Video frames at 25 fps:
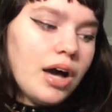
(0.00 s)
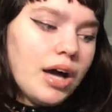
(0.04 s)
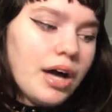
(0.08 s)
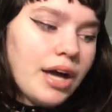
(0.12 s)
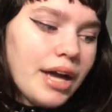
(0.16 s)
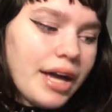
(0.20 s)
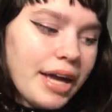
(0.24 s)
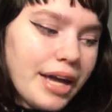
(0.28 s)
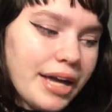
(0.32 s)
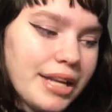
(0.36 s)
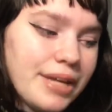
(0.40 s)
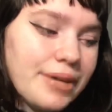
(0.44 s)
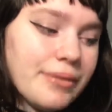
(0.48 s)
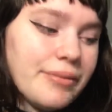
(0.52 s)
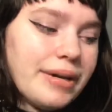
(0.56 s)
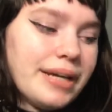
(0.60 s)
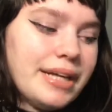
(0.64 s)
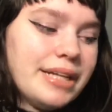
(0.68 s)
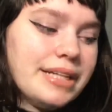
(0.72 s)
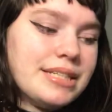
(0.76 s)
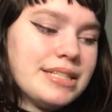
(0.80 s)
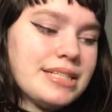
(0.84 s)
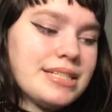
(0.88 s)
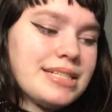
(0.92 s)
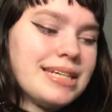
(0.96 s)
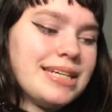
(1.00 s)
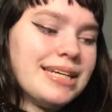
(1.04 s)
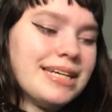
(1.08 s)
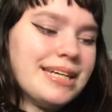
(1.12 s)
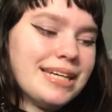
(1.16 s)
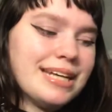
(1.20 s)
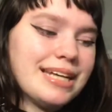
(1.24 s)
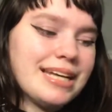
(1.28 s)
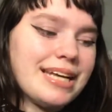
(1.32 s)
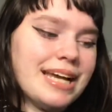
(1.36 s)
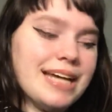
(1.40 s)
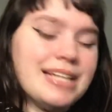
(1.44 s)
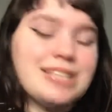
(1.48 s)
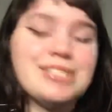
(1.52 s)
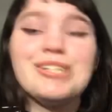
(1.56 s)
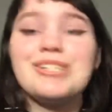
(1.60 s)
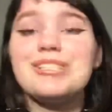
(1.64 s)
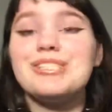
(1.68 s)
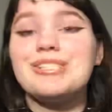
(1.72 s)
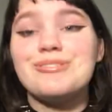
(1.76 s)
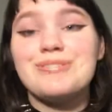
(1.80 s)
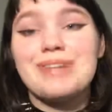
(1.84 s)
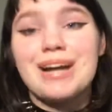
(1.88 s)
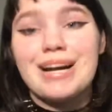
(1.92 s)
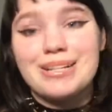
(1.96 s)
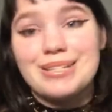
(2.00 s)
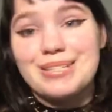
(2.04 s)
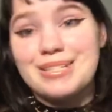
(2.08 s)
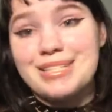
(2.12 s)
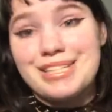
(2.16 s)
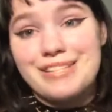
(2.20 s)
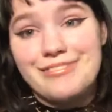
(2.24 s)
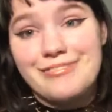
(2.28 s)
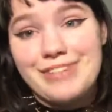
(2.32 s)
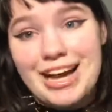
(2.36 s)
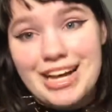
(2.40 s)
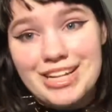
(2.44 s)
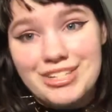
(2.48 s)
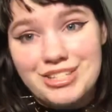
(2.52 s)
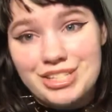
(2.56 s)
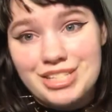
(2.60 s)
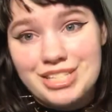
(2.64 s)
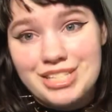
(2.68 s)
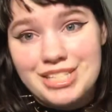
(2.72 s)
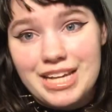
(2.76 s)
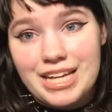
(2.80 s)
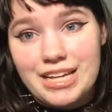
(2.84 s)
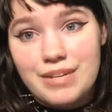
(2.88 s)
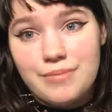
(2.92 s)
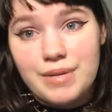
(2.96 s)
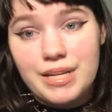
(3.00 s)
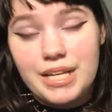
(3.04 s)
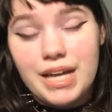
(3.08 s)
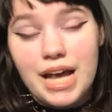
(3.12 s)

Anyways, it's also not just a fashion statement,